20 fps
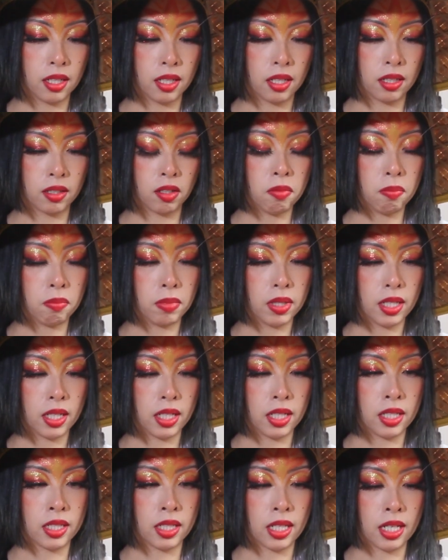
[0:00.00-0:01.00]
Nope,
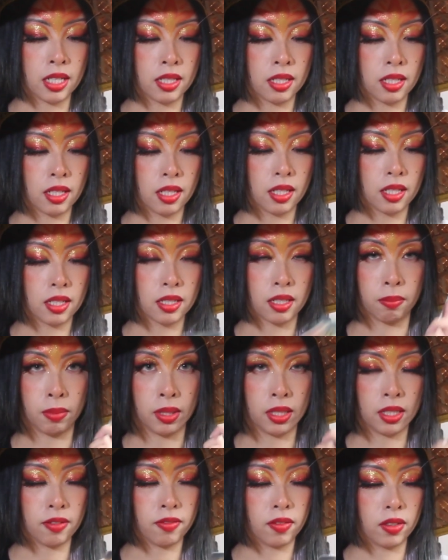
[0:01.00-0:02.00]
it says something
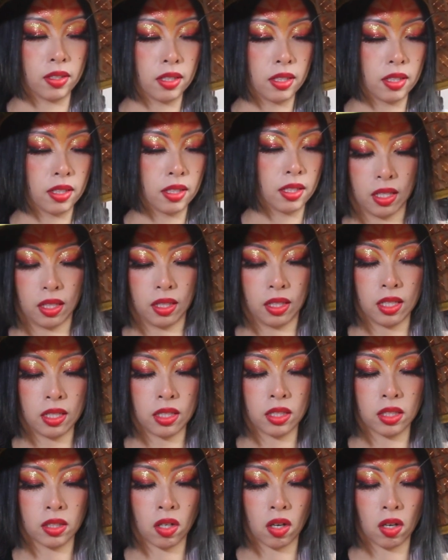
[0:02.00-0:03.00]
different. This
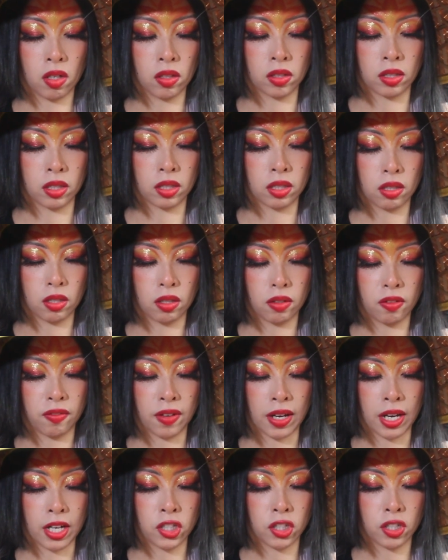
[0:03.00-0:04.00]
scholar
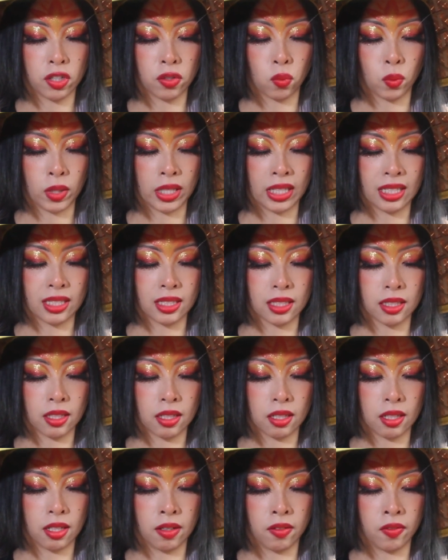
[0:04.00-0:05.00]
fashioned wings
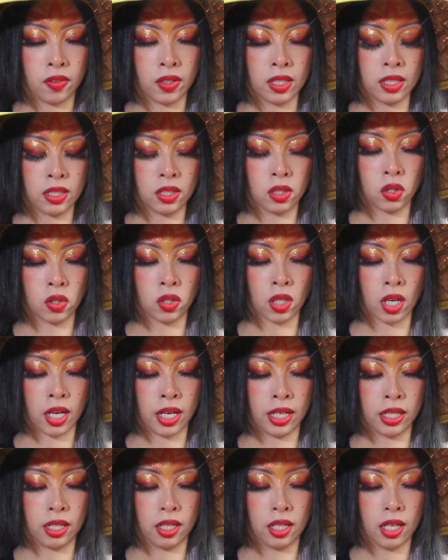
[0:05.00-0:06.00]
of his
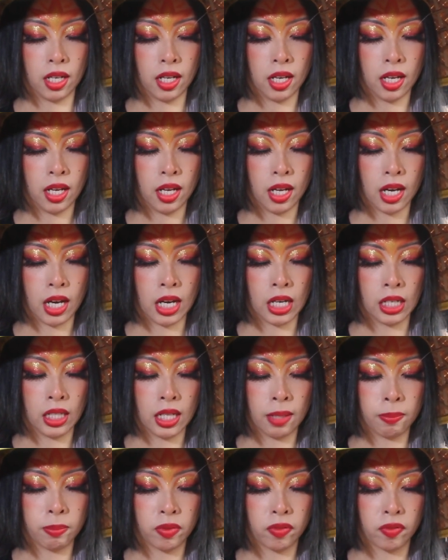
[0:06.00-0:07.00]
design and
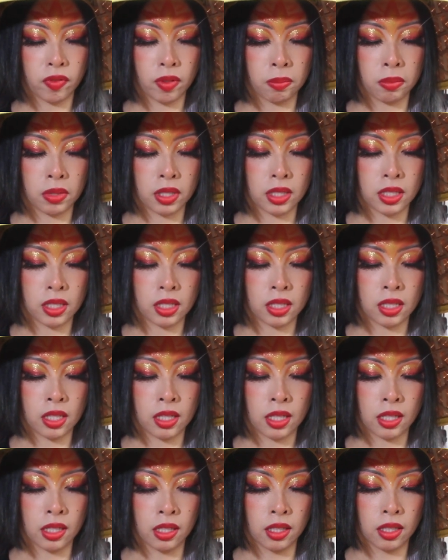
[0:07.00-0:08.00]
leapt from the
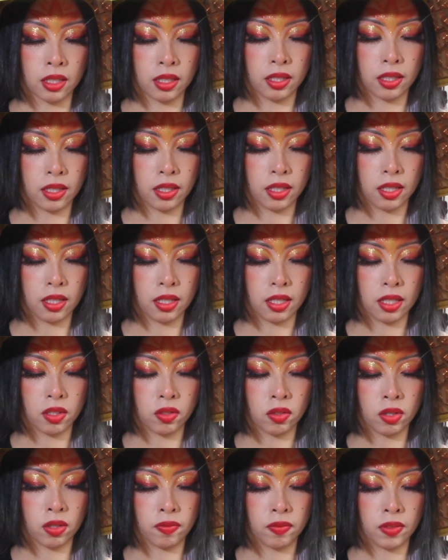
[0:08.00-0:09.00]
citadel,
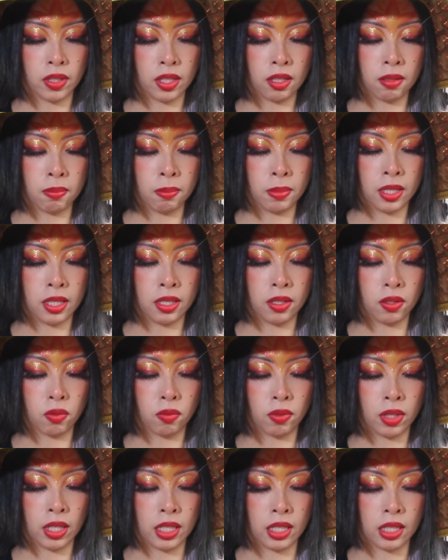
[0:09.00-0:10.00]
drifting amid
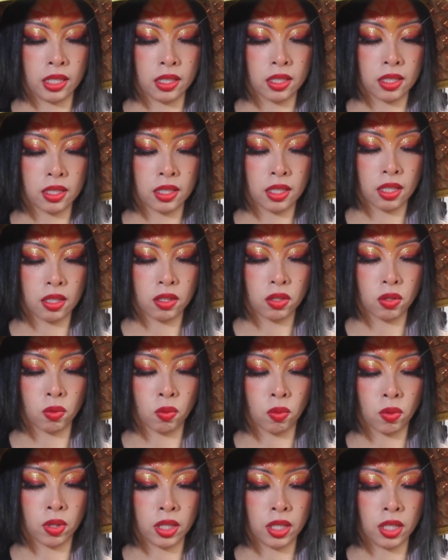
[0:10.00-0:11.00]
radiance
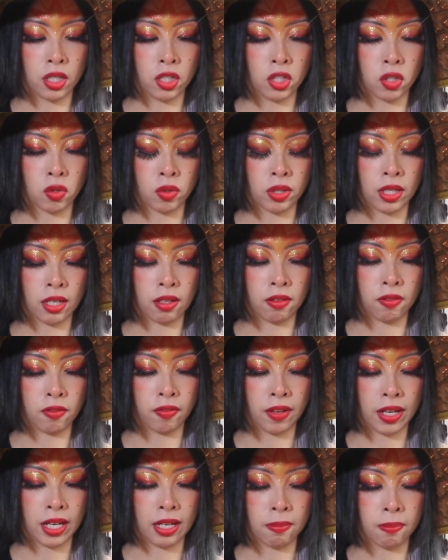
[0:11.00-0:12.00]
toward injury and
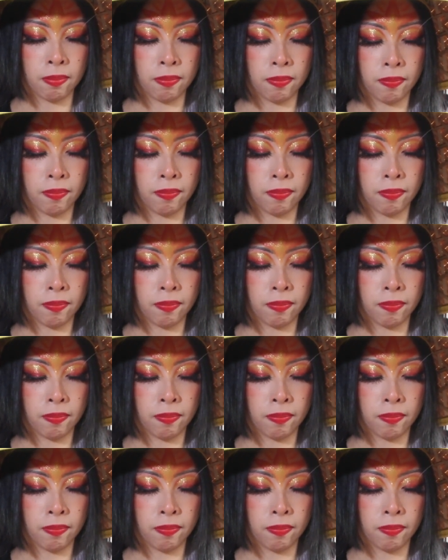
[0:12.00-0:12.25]
fame.